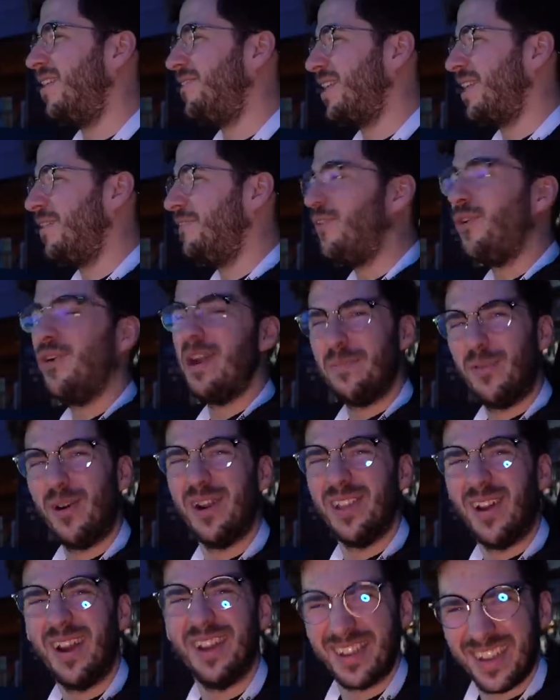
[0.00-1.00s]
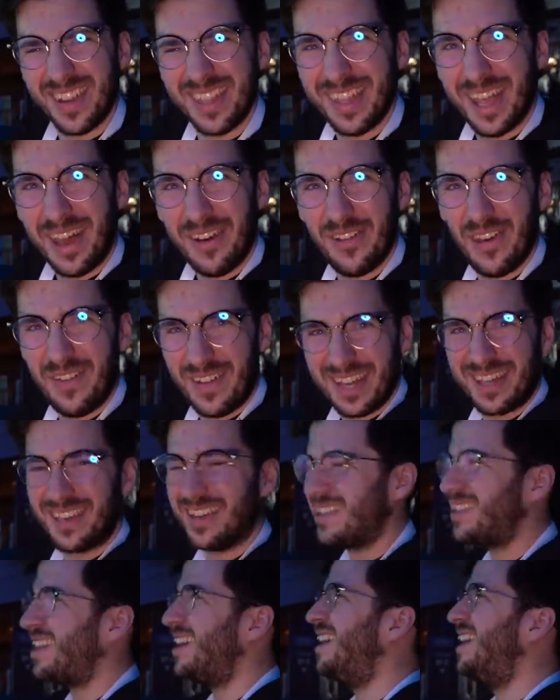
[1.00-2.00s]
I think a forty point nine is good enough. I think it's a good
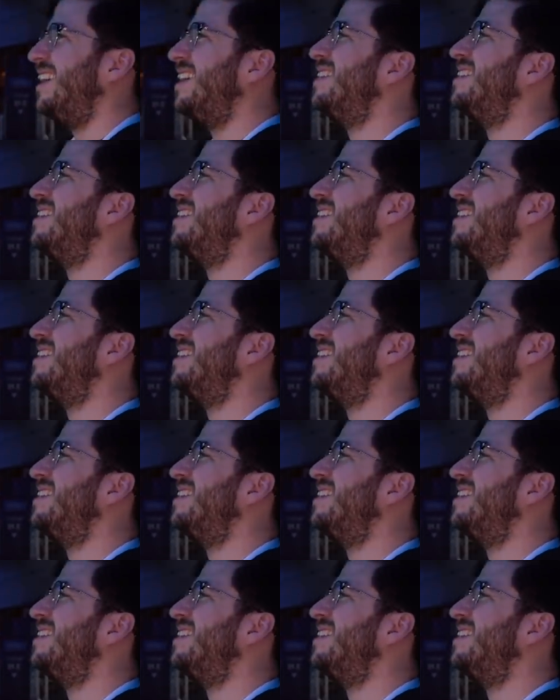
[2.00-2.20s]
start.